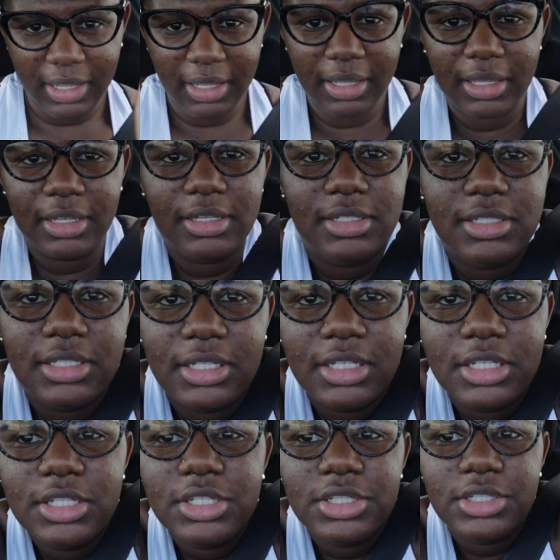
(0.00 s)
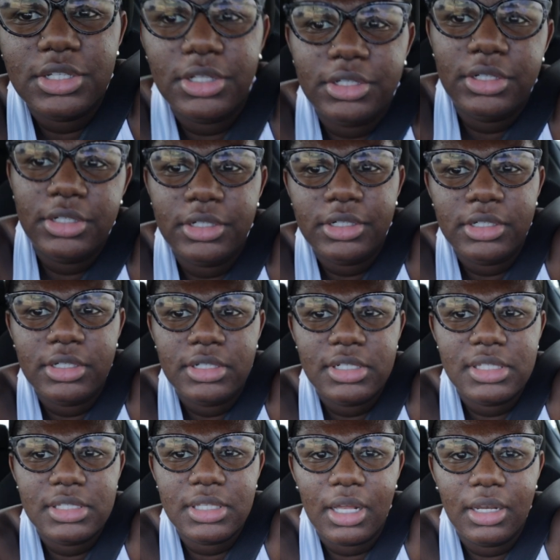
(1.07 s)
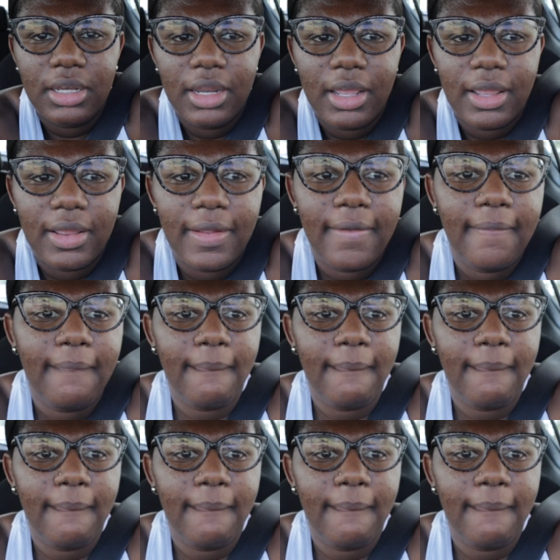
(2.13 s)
It is Easter Sunday,